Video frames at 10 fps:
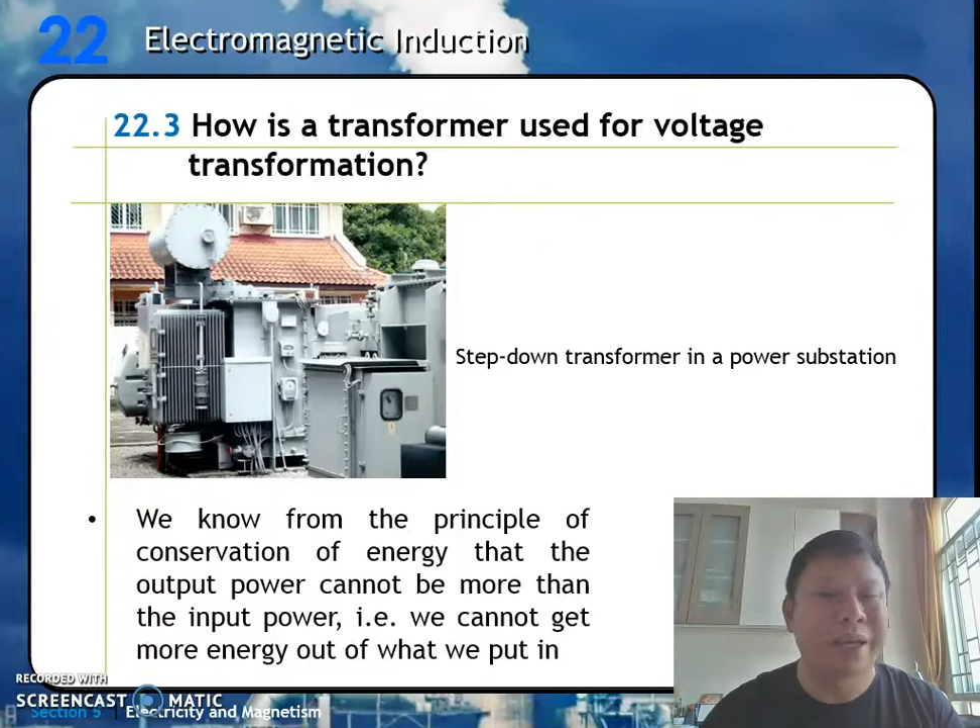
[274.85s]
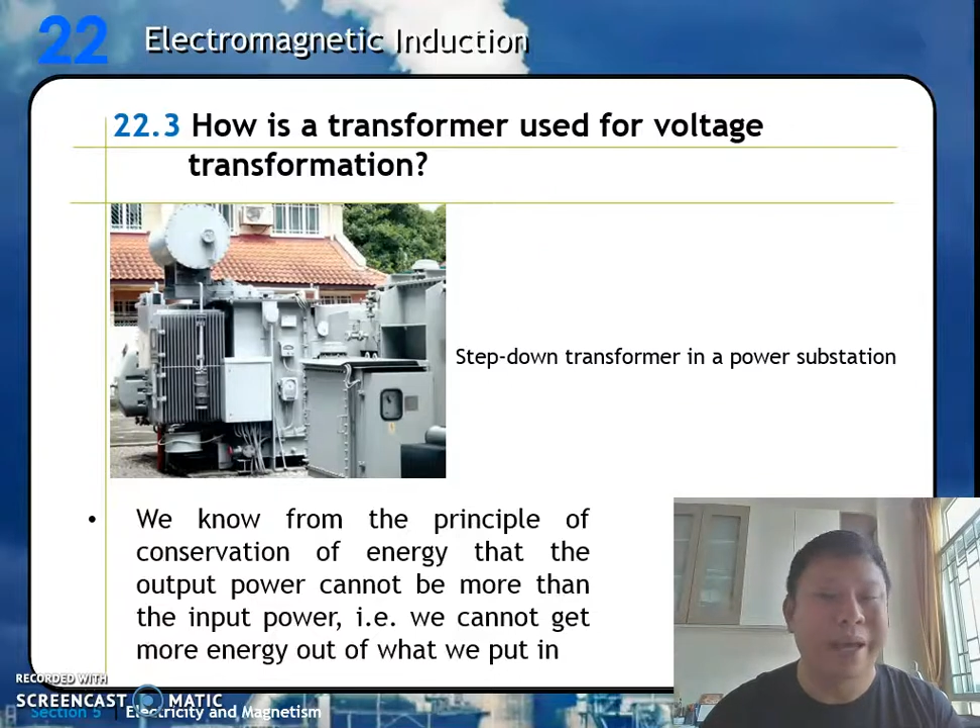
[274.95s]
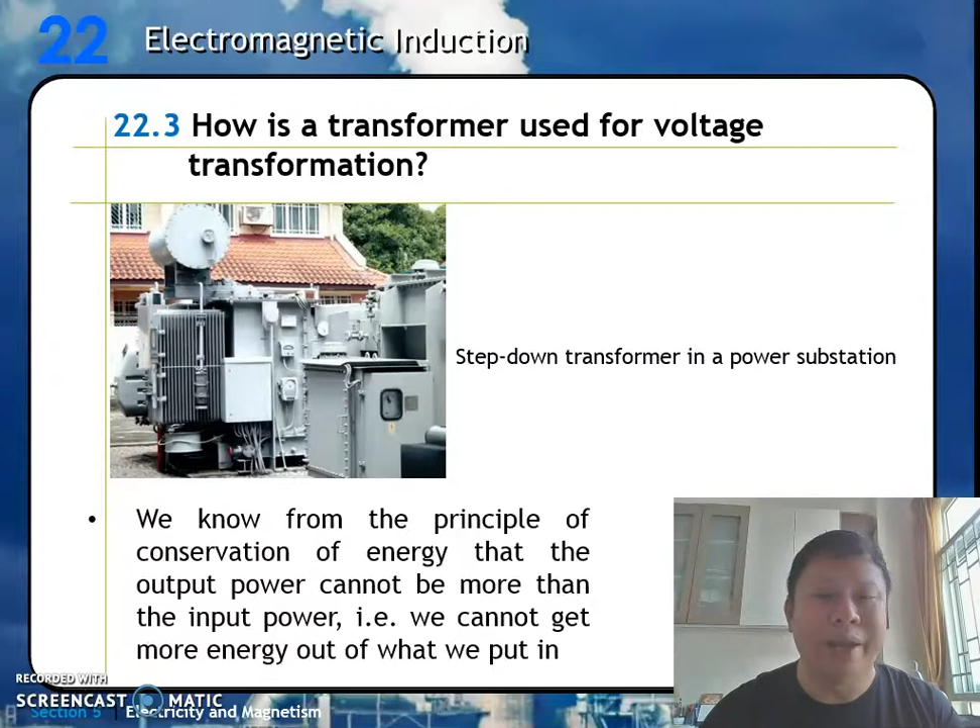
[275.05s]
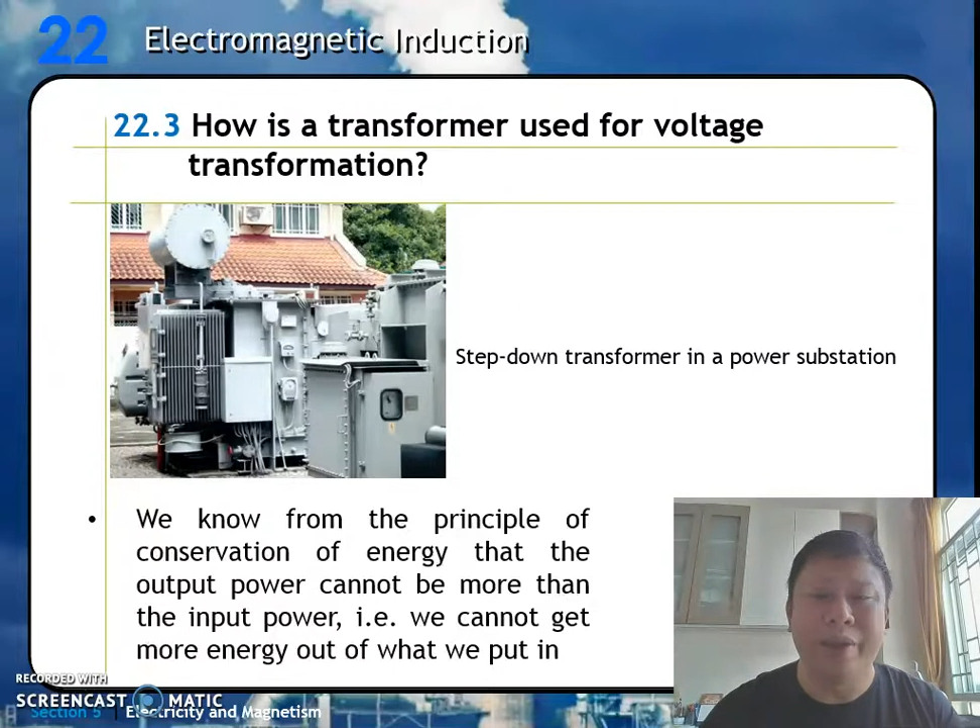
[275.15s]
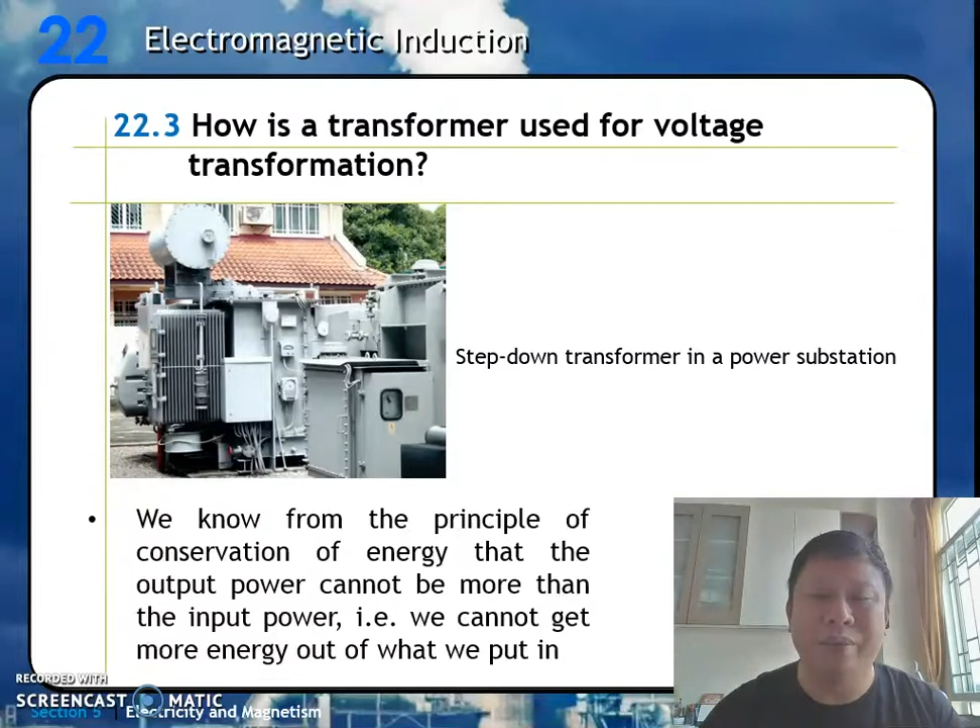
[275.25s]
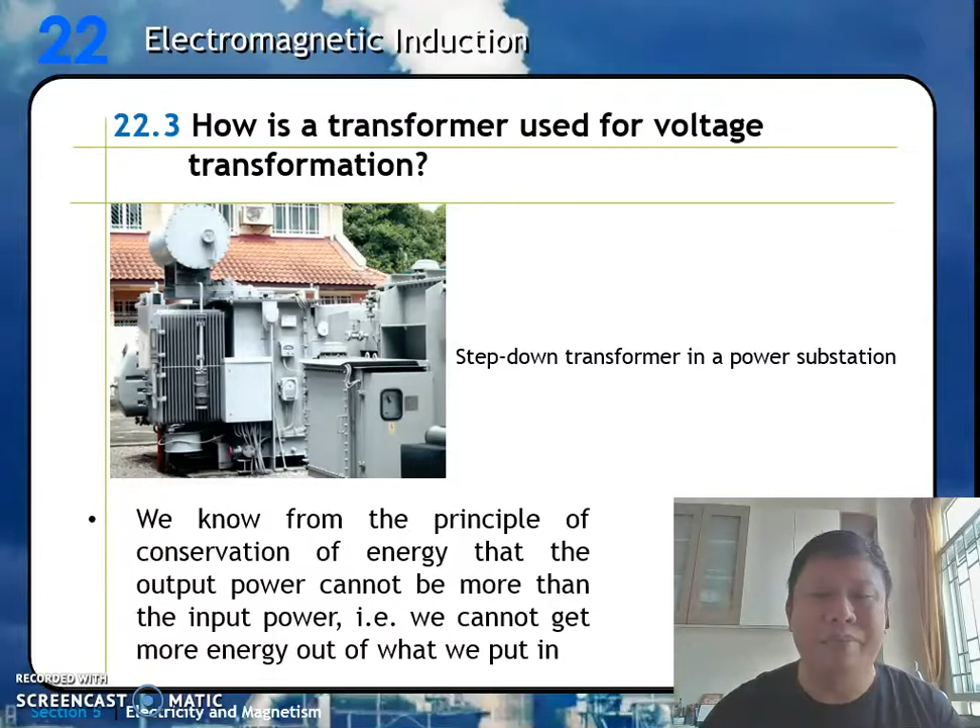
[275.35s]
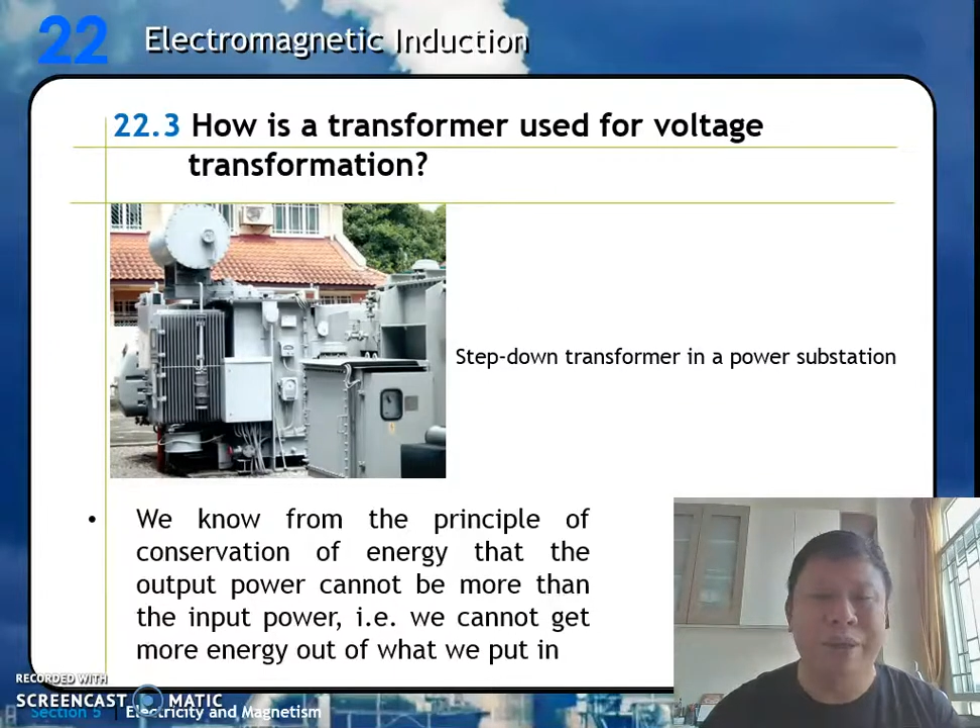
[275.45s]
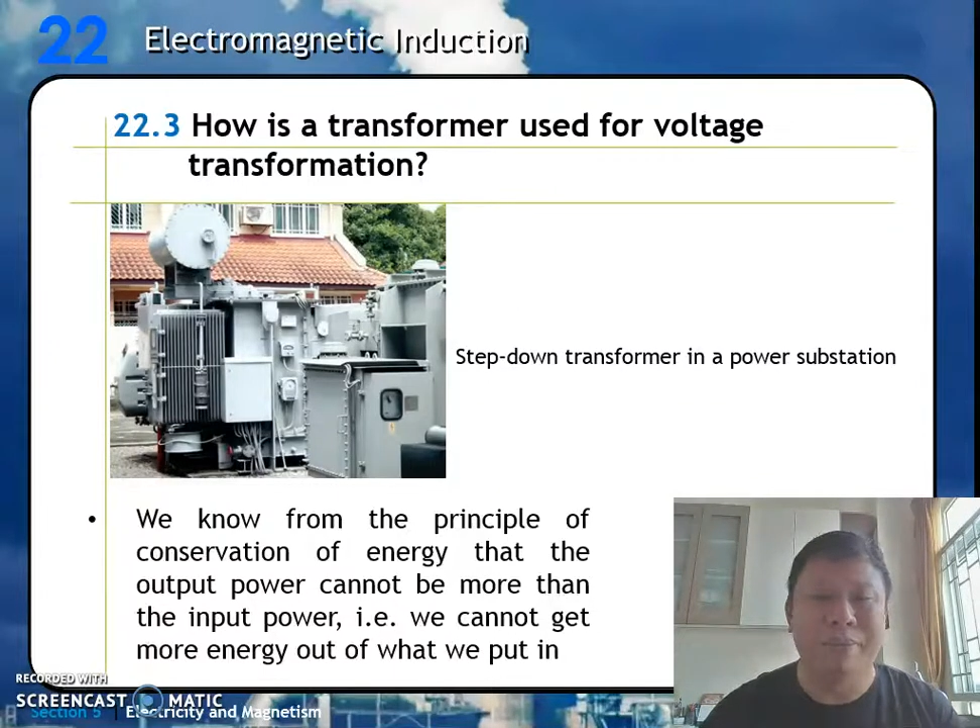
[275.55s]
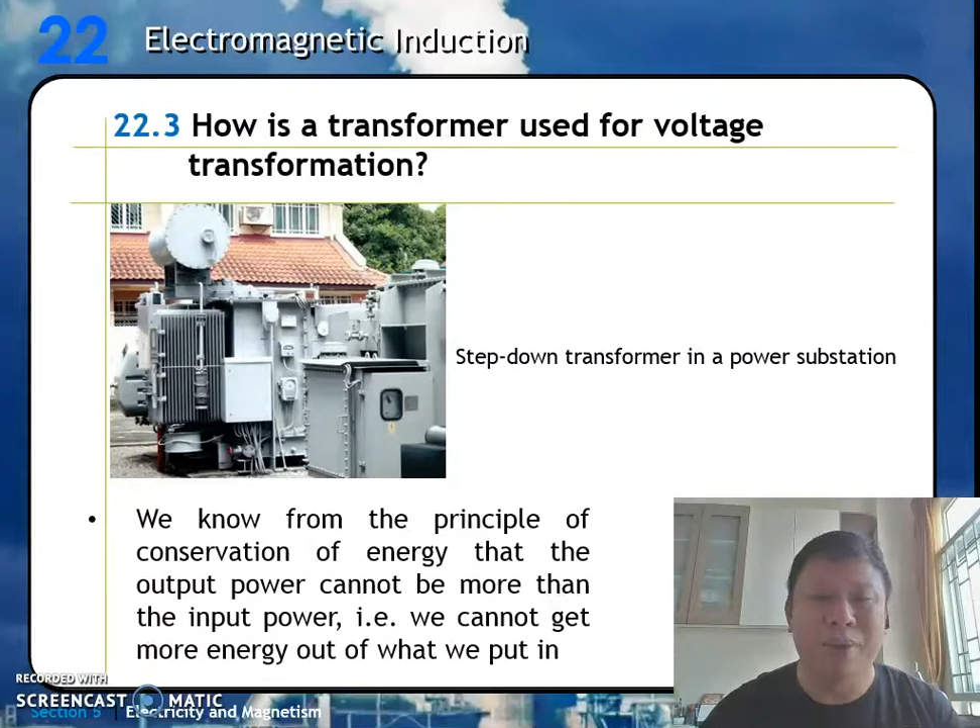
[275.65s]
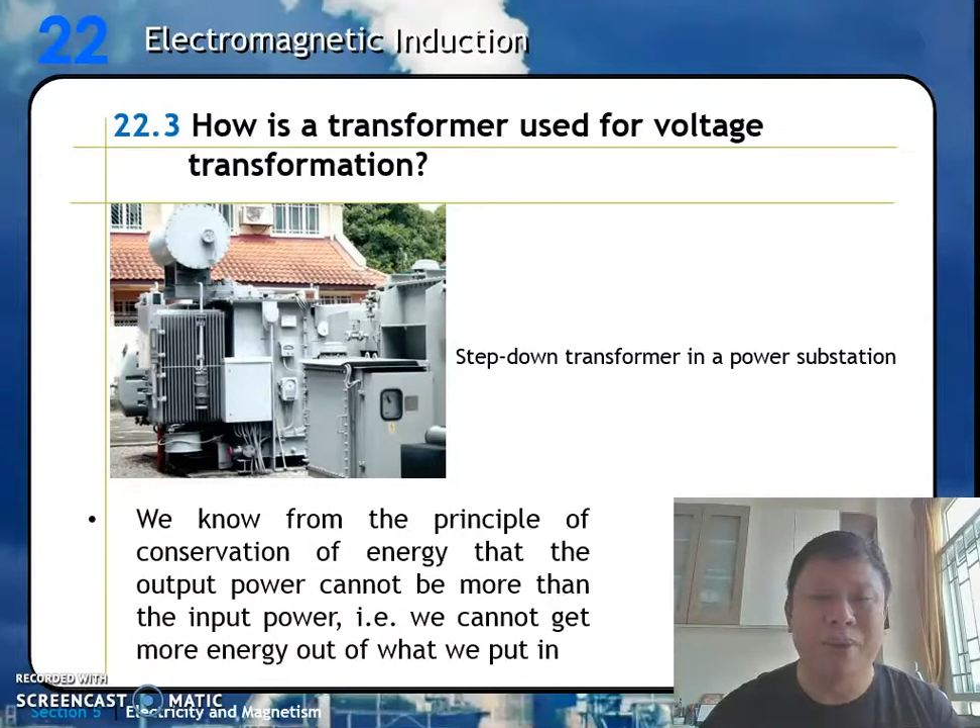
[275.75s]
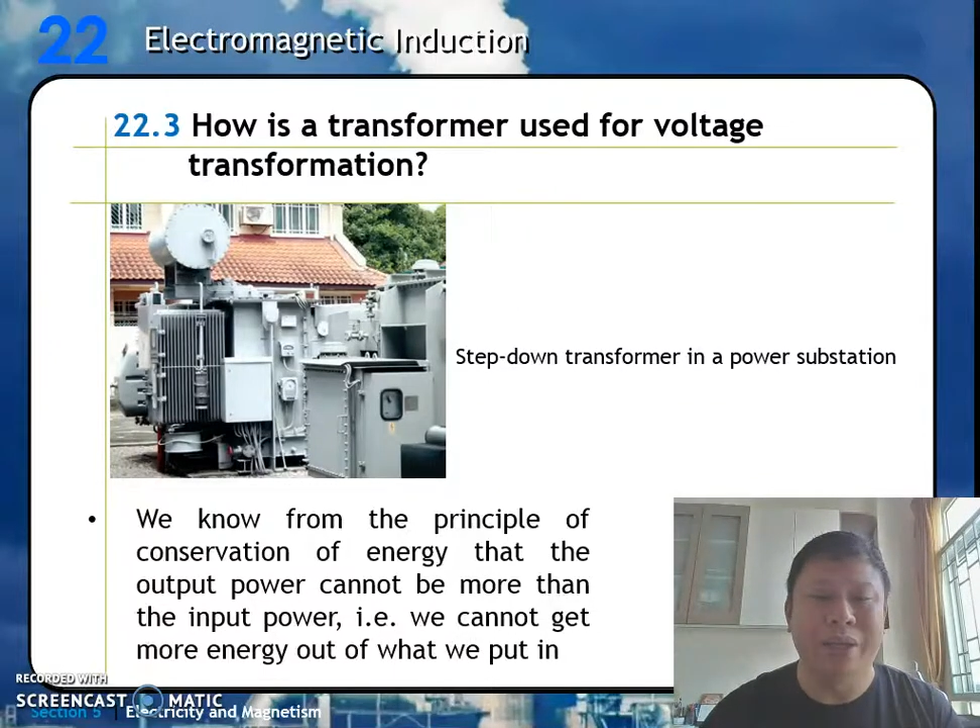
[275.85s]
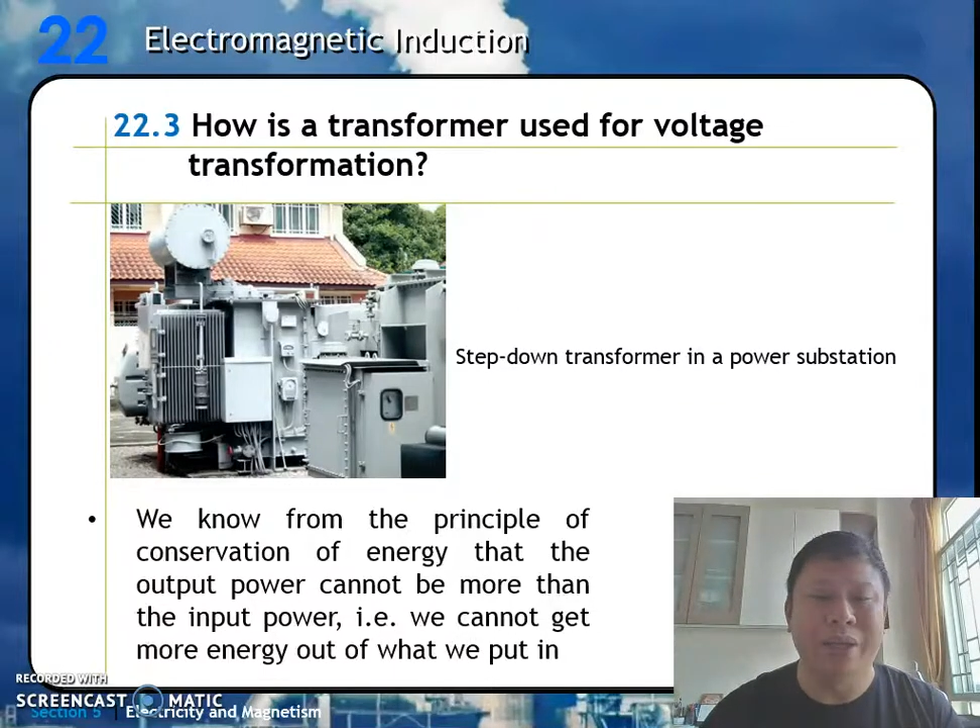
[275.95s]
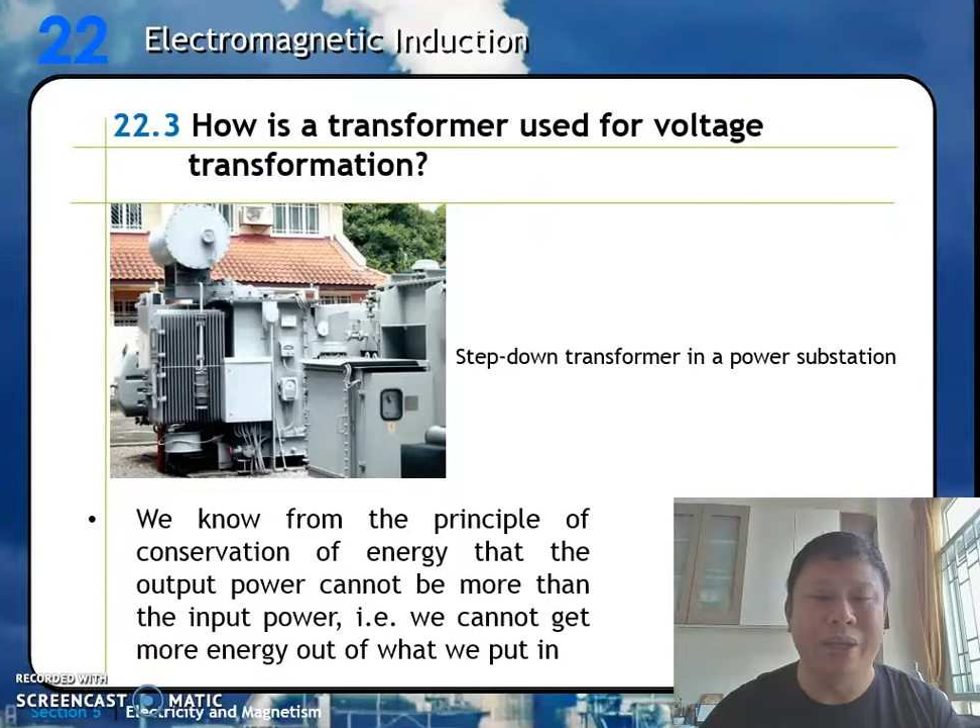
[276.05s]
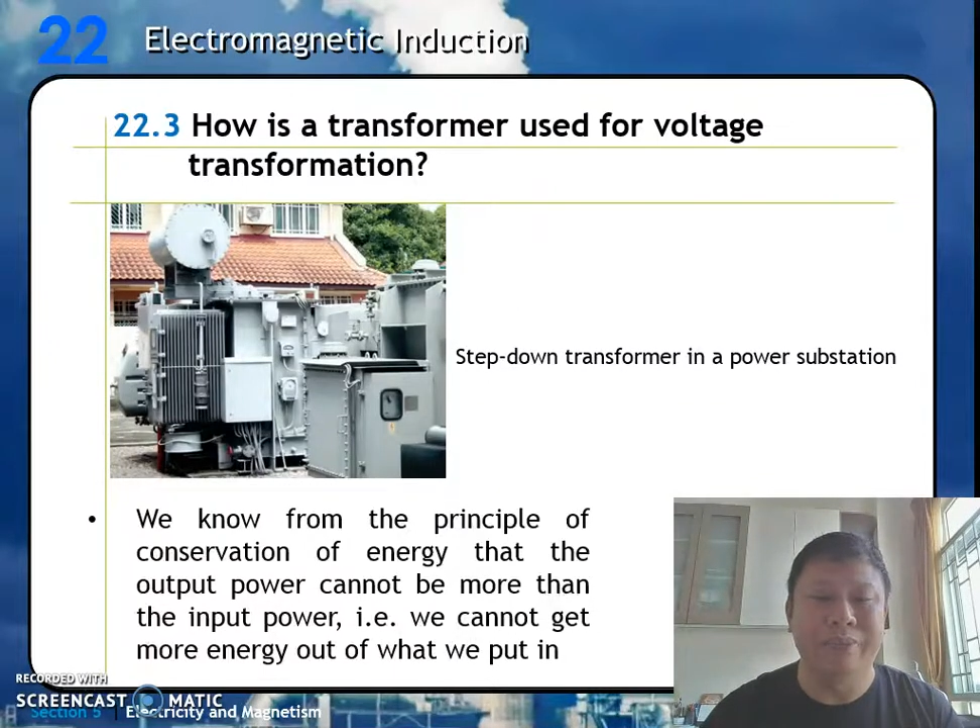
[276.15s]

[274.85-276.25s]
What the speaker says: cannot be more than the